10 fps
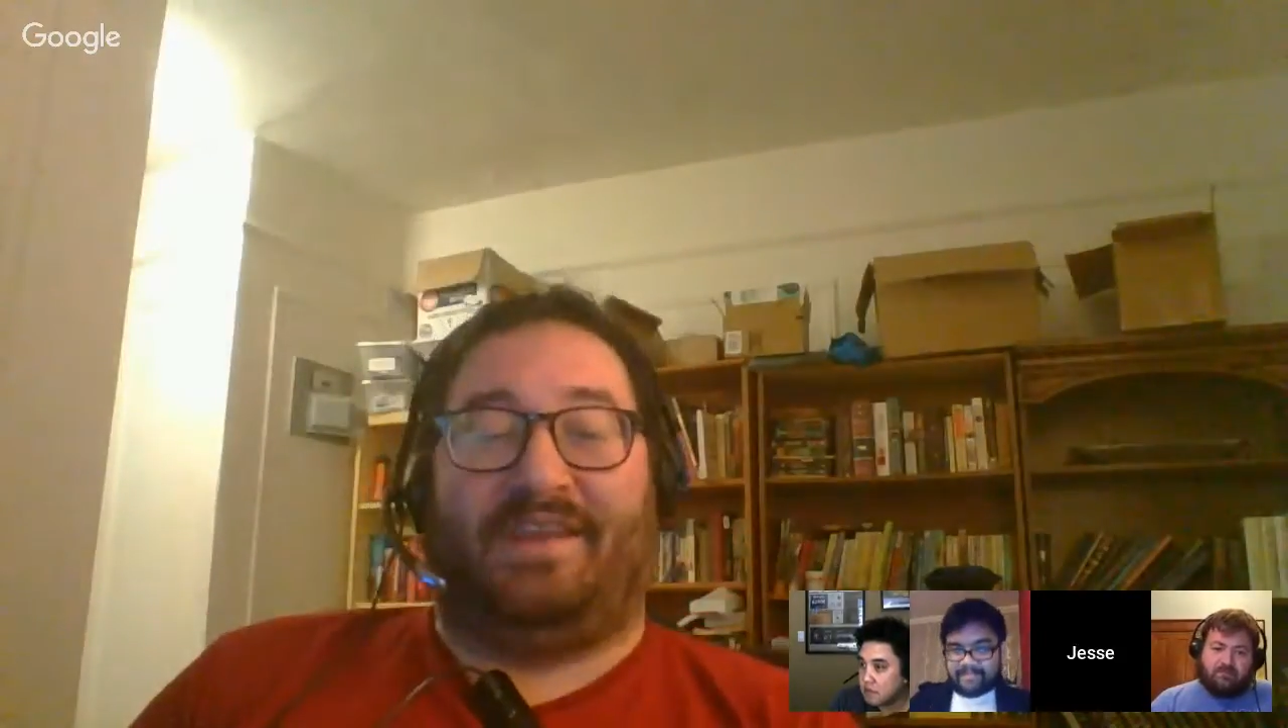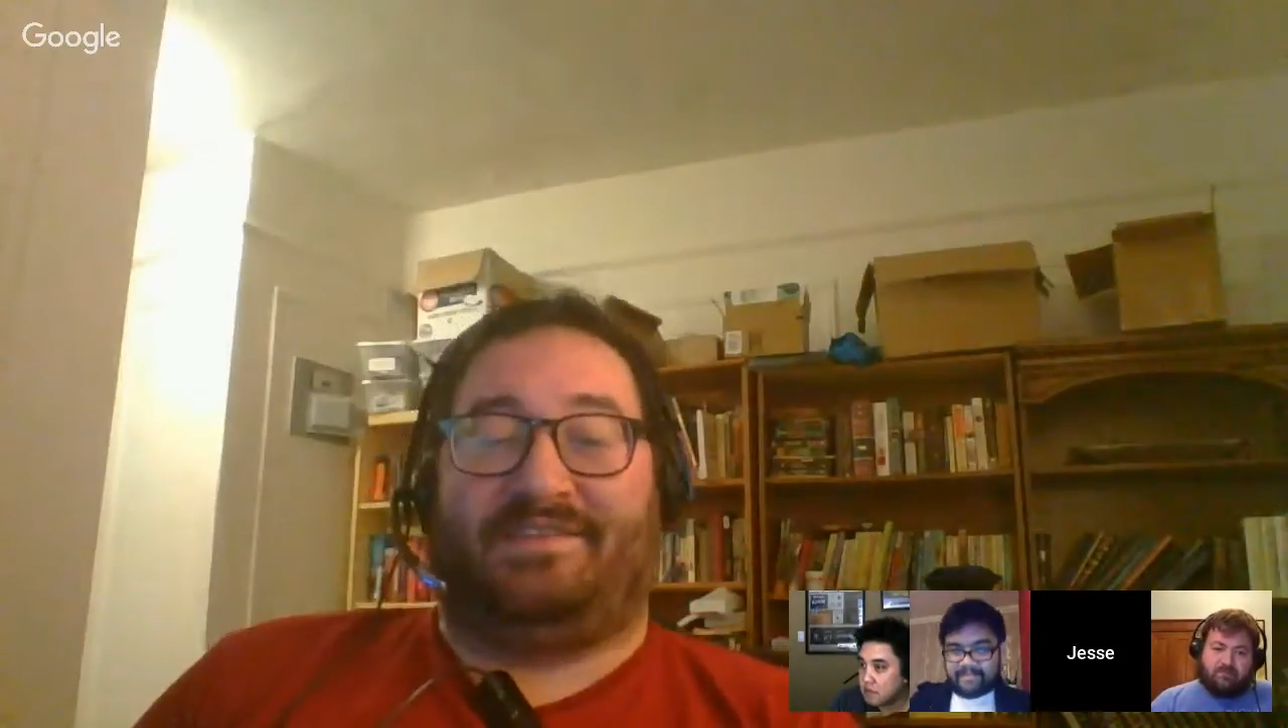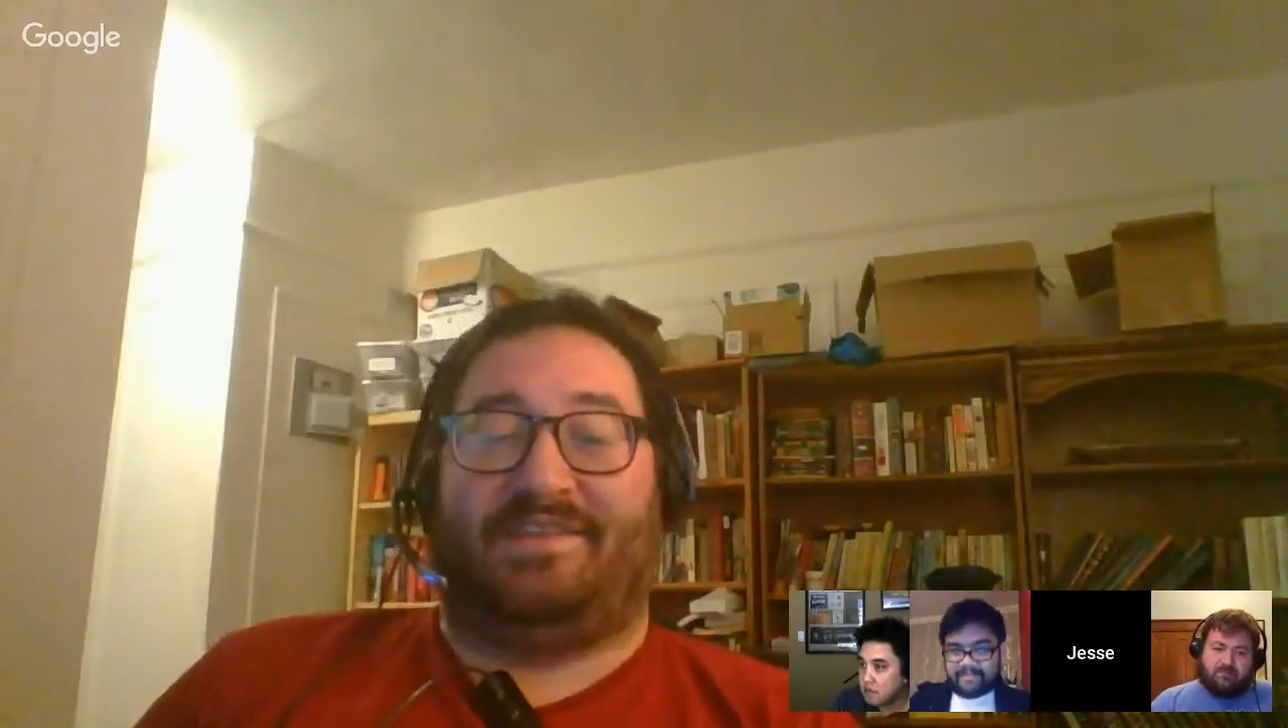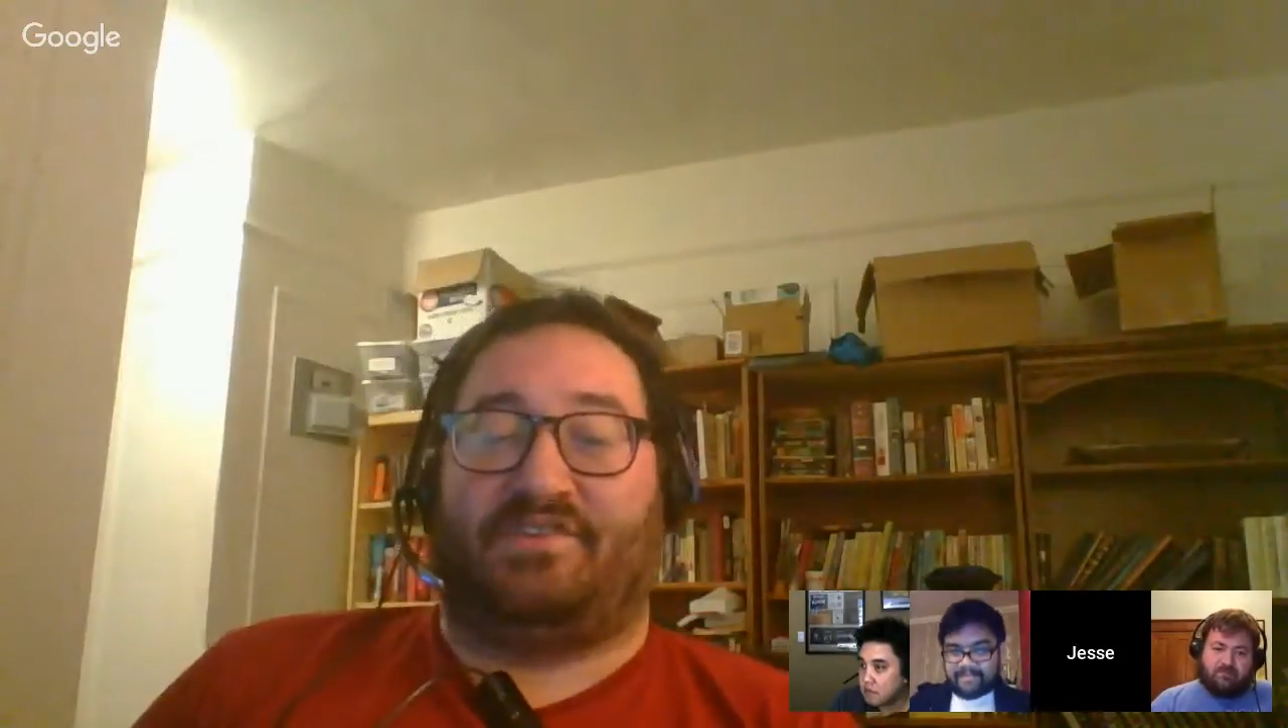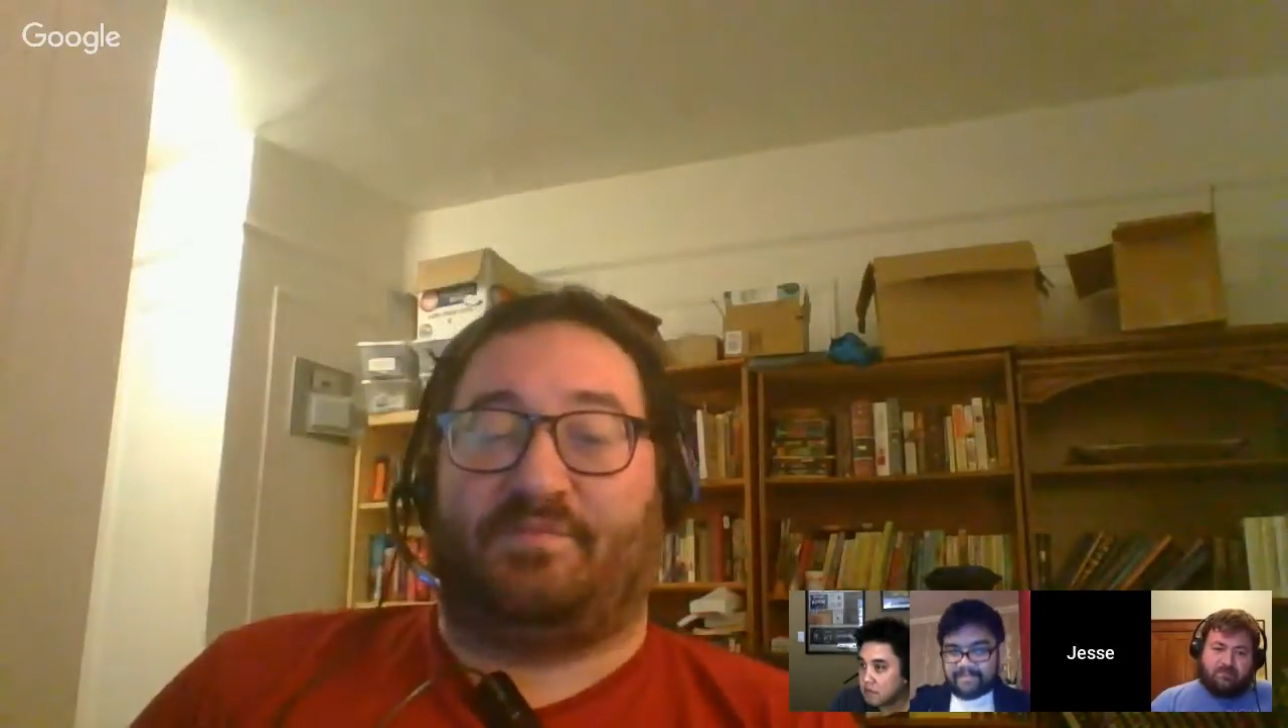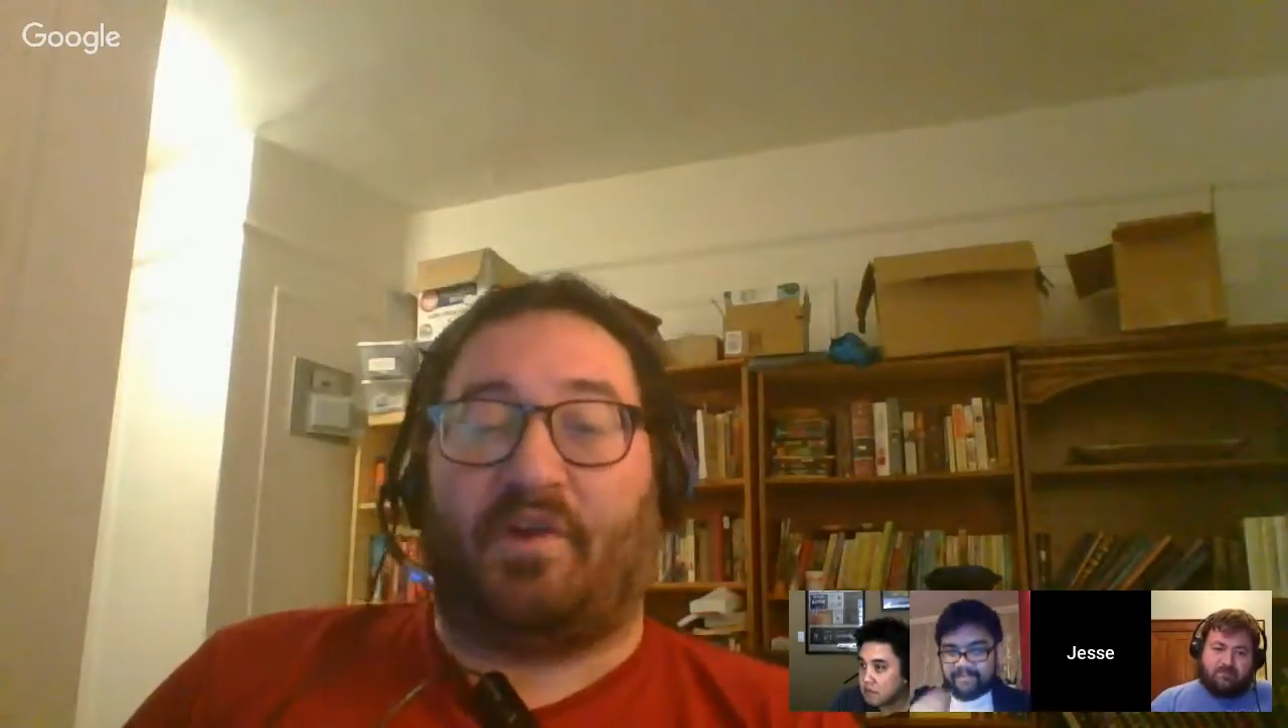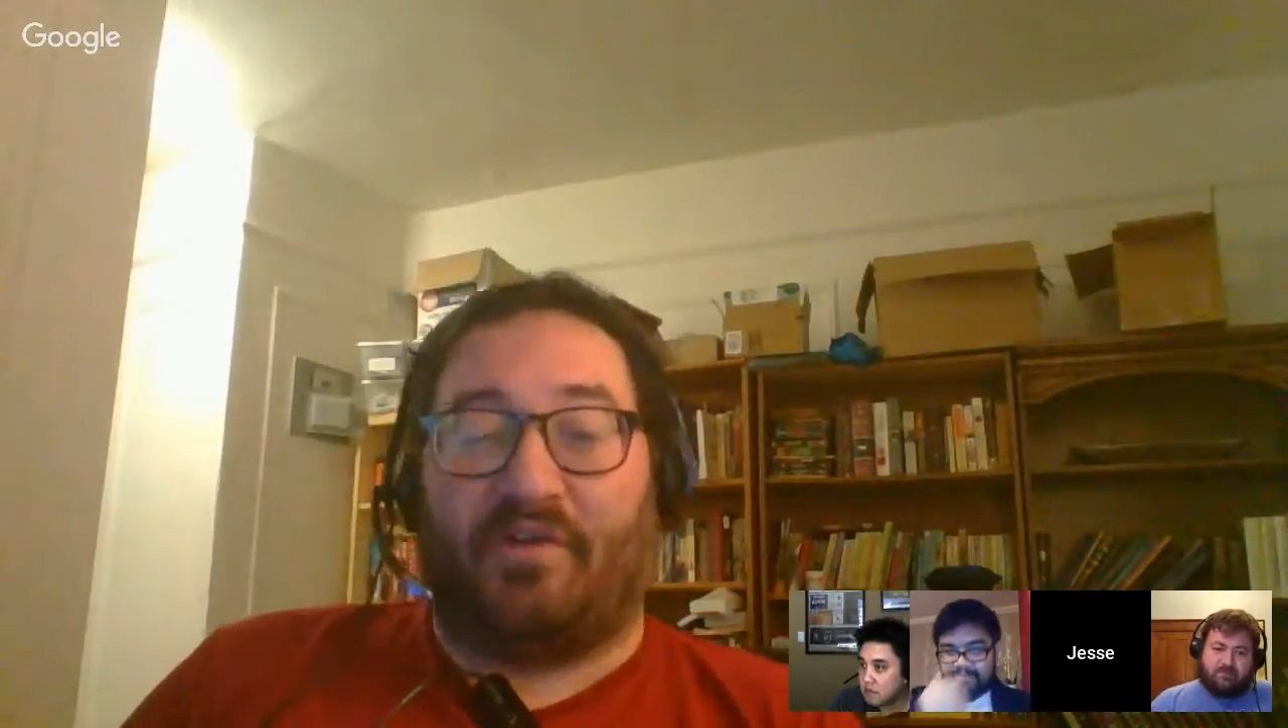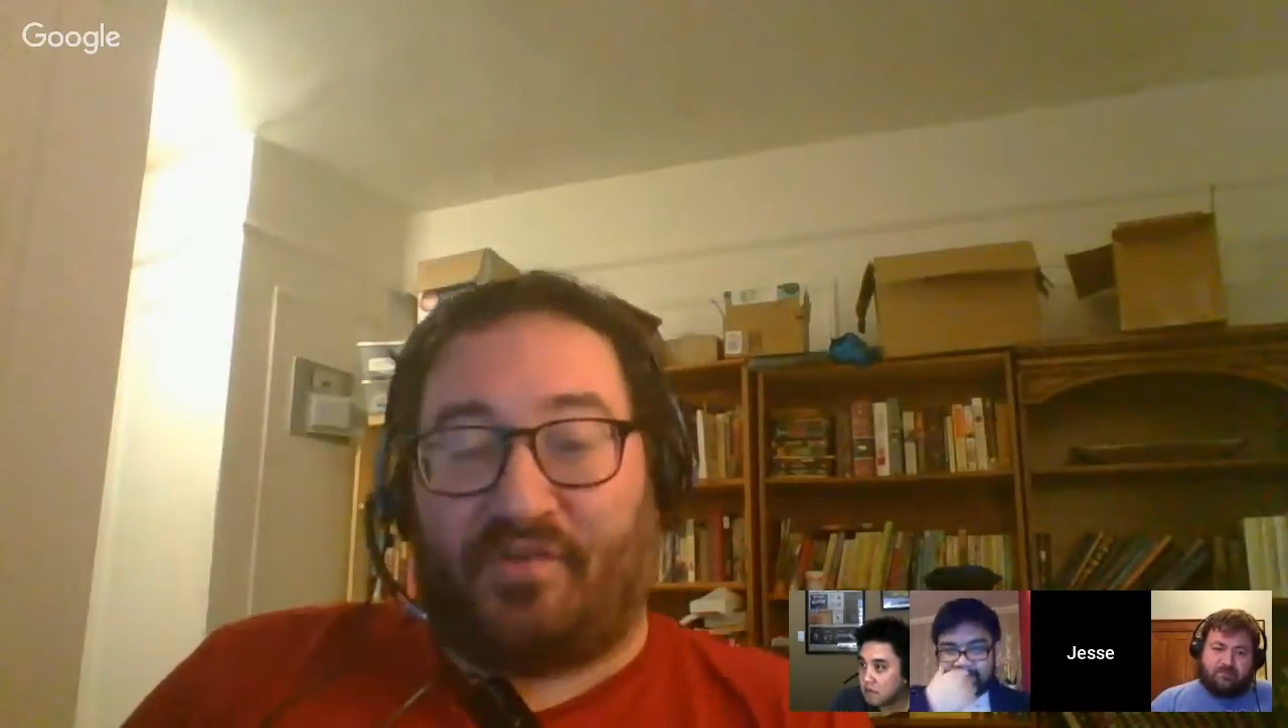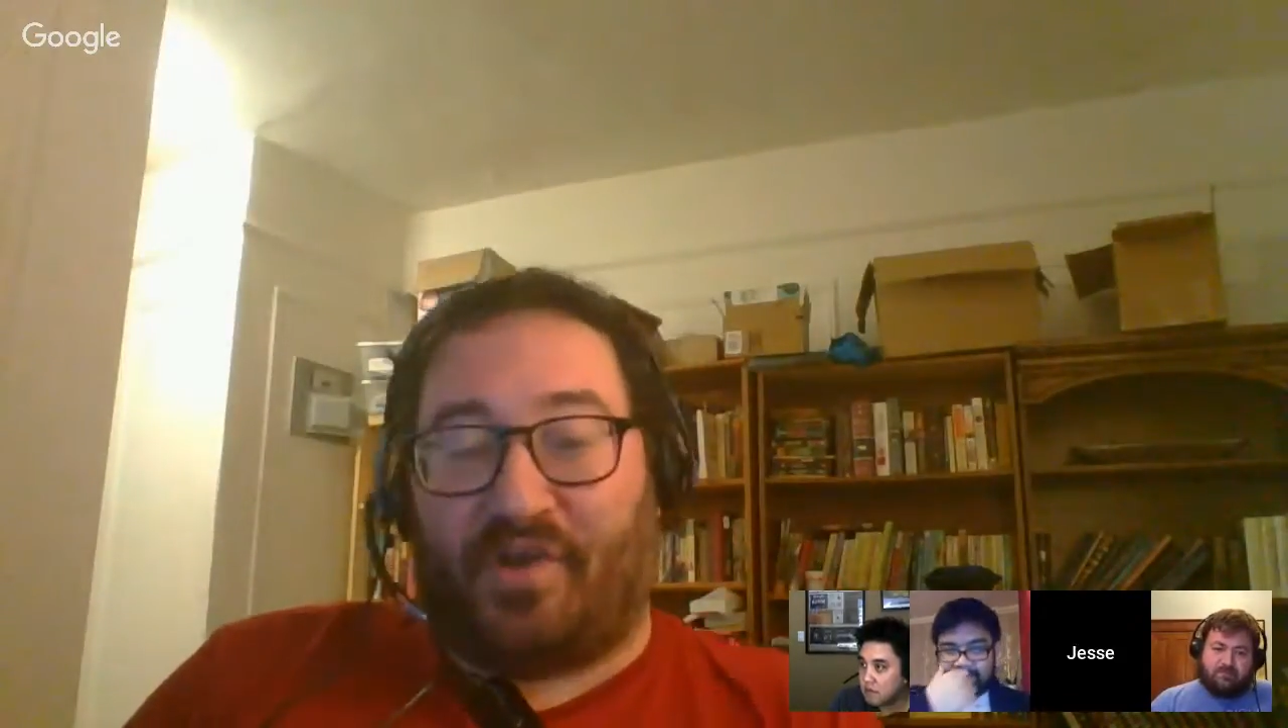it's not just part of